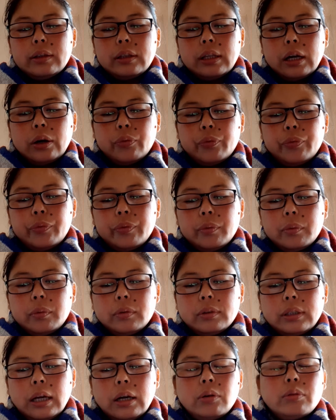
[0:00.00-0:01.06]
now
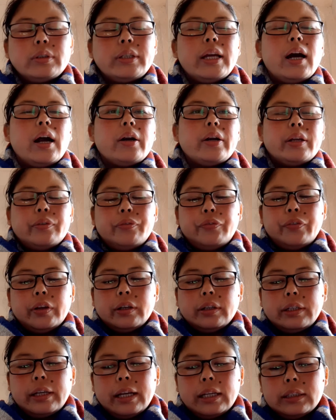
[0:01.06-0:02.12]
they are in
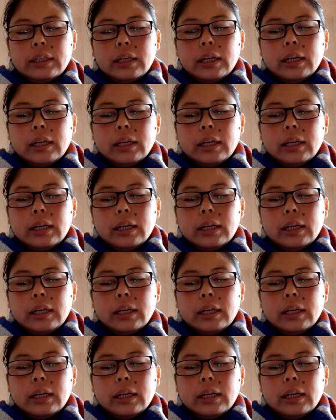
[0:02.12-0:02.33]
fear that